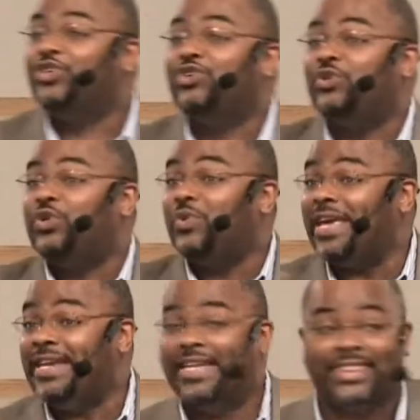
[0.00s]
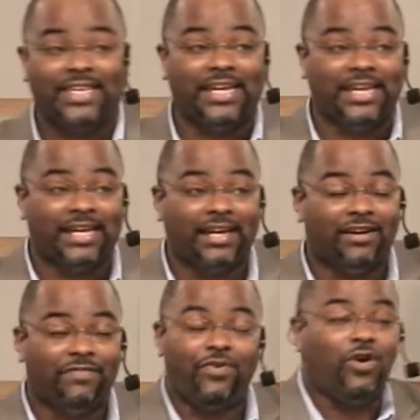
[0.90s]
do you do anything
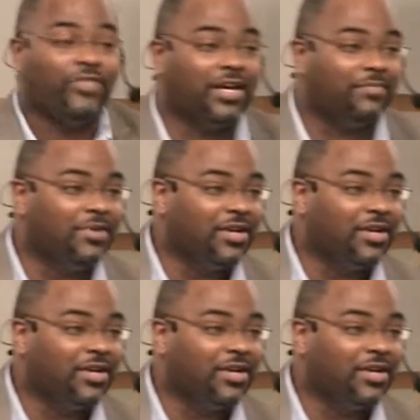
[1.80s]
for them?